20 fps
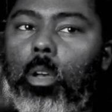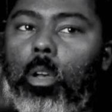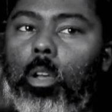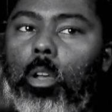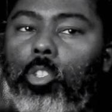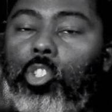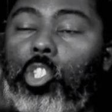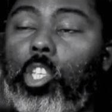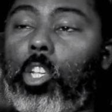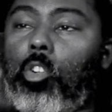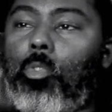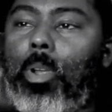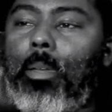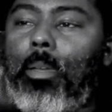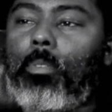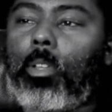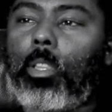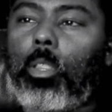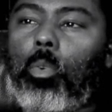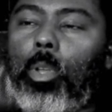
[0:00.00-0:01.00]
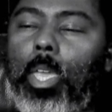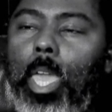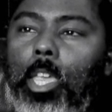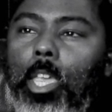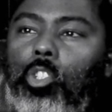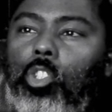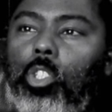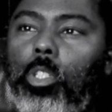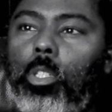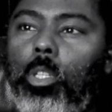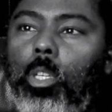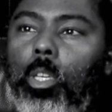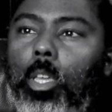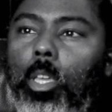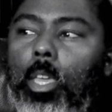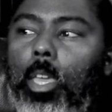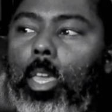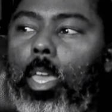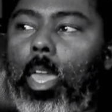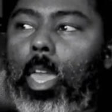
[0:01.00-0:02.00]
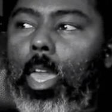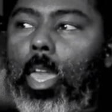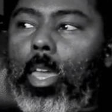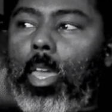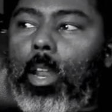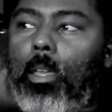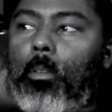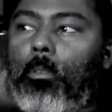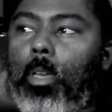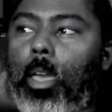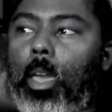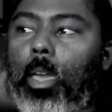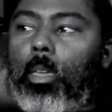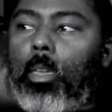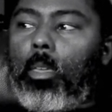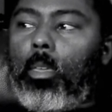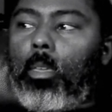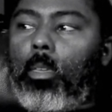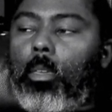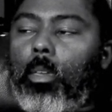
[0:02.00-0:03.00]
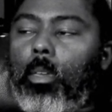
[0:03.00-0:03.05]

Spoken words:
geographic location, and I